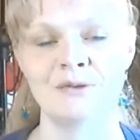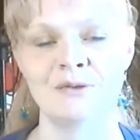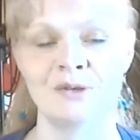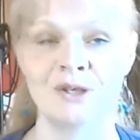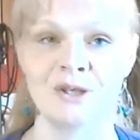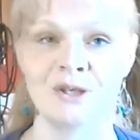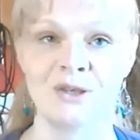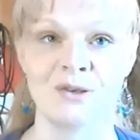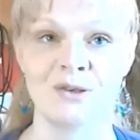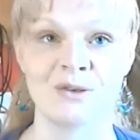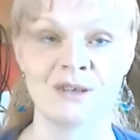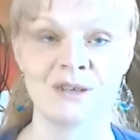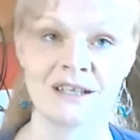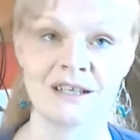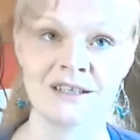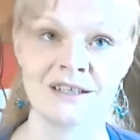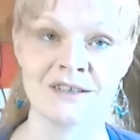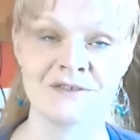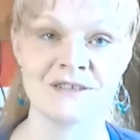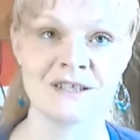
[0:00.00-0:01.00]
You don't get
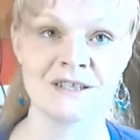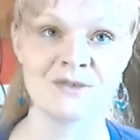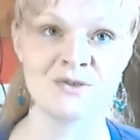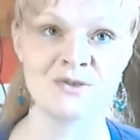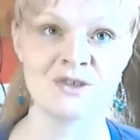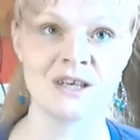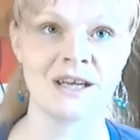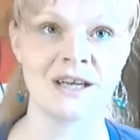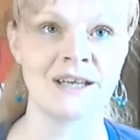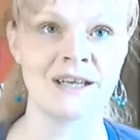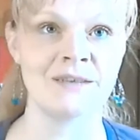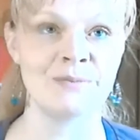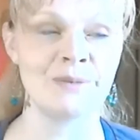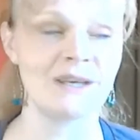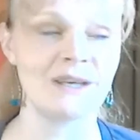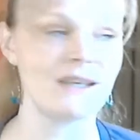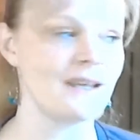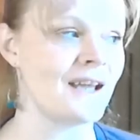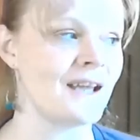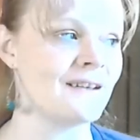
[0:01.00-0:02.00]
enough sunshine,
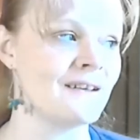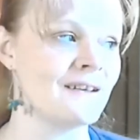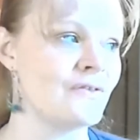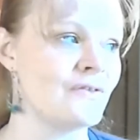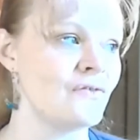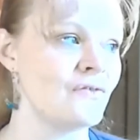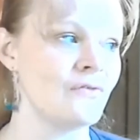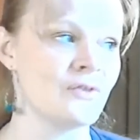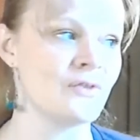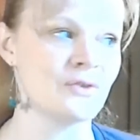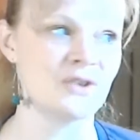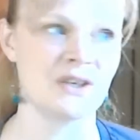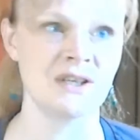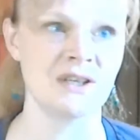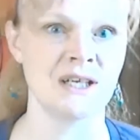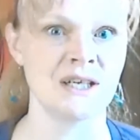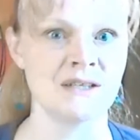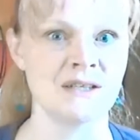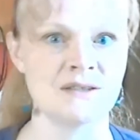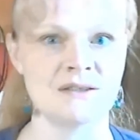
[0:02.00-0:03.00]
but I live in
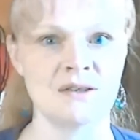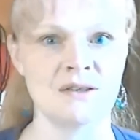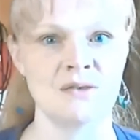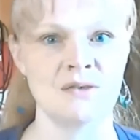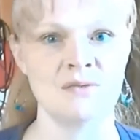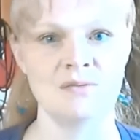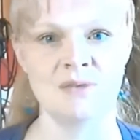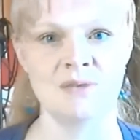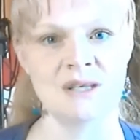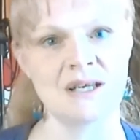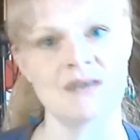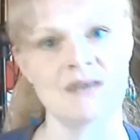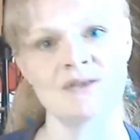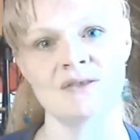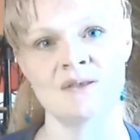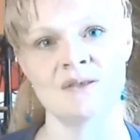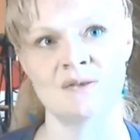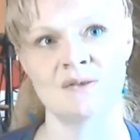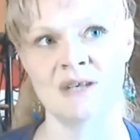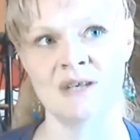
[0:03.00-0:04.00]
Virginia, so we
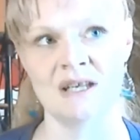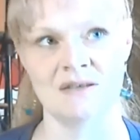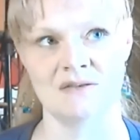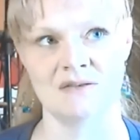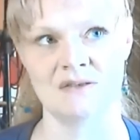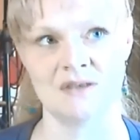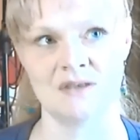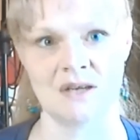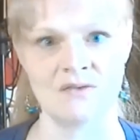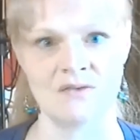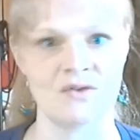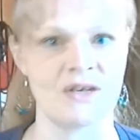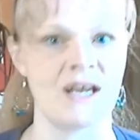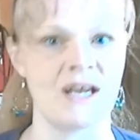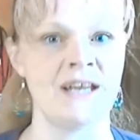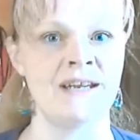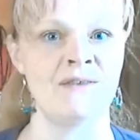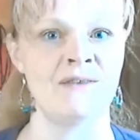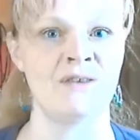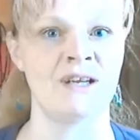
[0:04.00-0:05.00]
actually do get
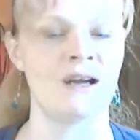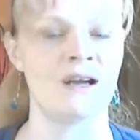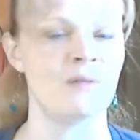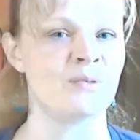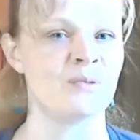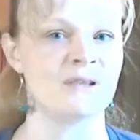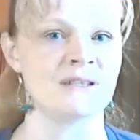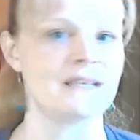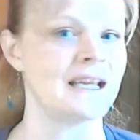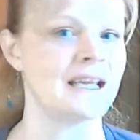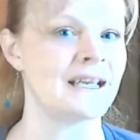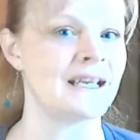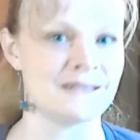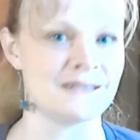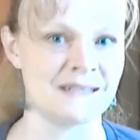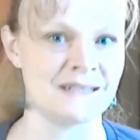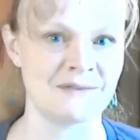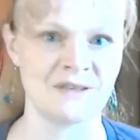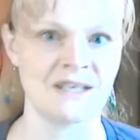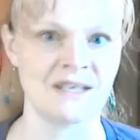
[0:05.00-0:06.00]
sunshine every couple of
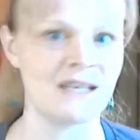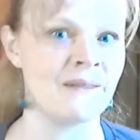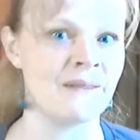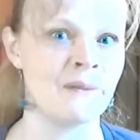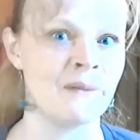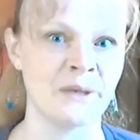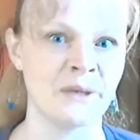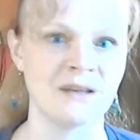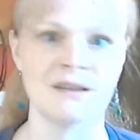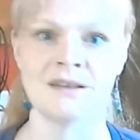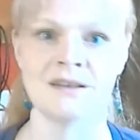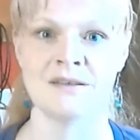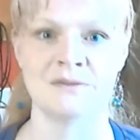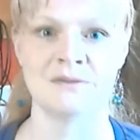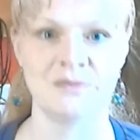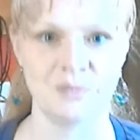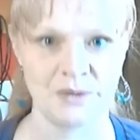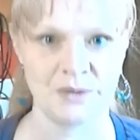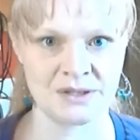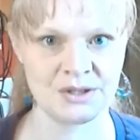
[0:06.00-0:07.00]
days, even in the middle
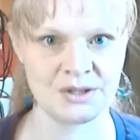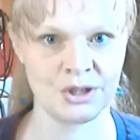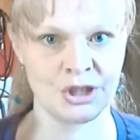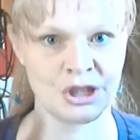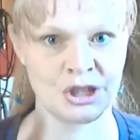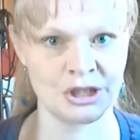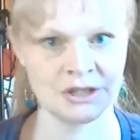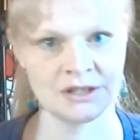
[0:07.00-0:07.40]
of winter.